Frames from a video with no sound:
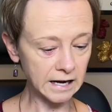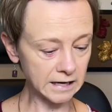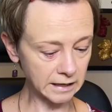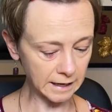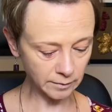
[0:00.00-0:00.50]

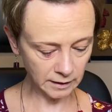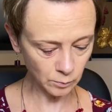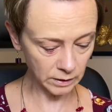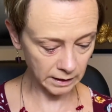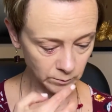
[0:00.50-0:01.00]
And I think
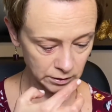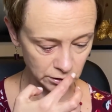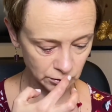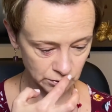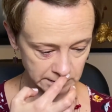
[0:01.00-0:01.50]
what I'm going to
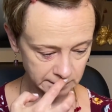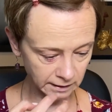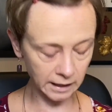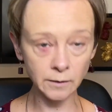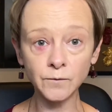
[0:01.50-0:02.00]
use
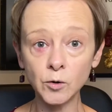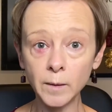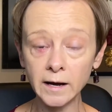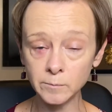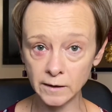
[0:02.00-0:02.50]
today for
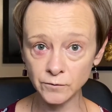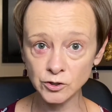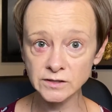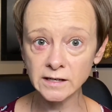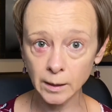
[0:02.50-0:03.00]
my
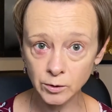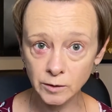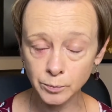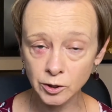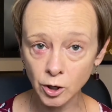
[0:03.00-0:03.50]
first thing I'm going to
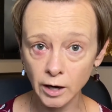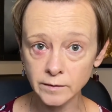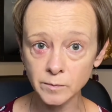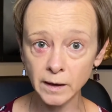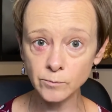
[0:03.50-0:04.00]
put on
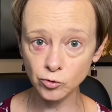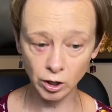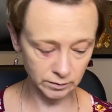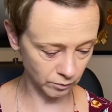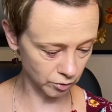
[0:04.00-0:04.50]
is my
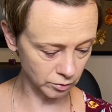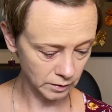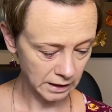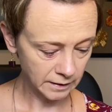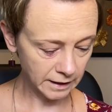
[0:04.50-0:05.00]
bronzer,
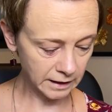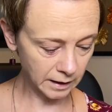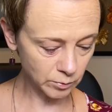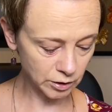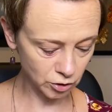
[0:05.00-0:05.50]
and
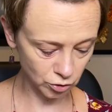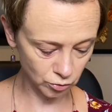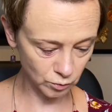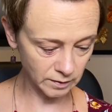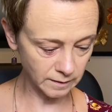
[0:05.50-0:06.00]
I'm going to
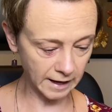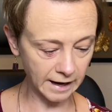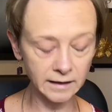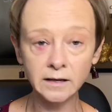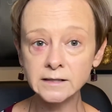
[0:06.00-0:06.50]
use
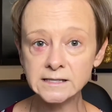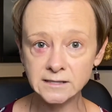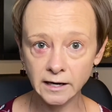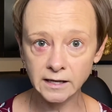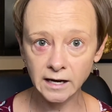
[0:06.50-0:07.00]
that
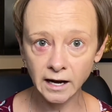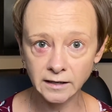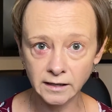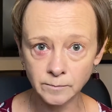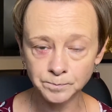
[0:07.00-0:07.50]
Sunny
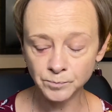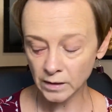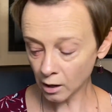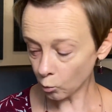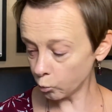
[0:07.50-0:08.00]
Honey.
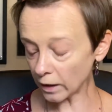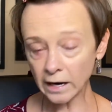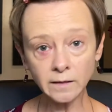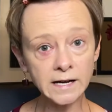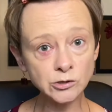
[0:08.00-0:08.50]
What
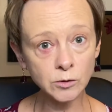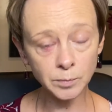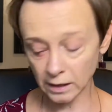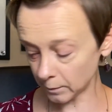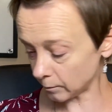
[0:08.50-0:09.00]
I like to
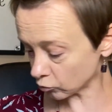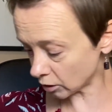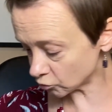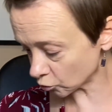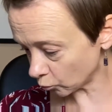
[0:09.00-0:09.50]
apply my
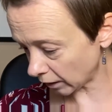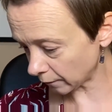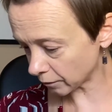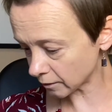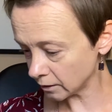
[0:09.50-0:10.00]
bronzer
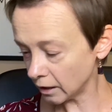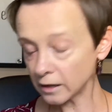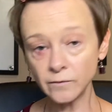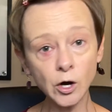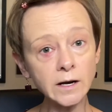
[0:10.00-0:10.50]
with,
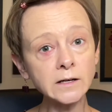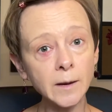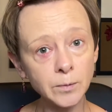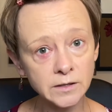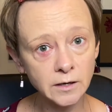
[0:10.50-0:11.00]
I've got a
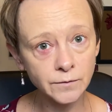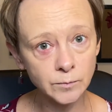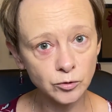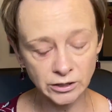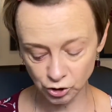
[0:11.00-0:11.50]
couple of different
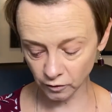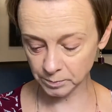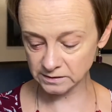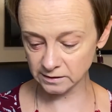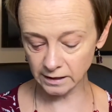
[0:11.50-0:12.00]
brushes,
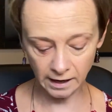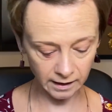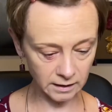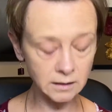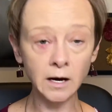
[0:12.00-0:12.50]
but
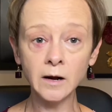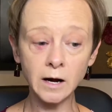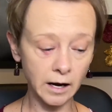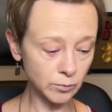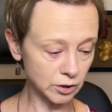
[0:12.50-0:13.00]
today
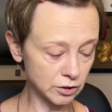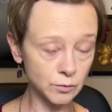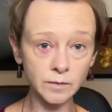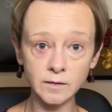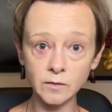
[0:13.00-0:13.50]
I'm going to
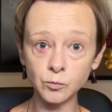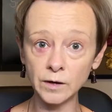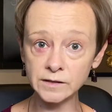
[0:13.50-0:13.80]
use this one.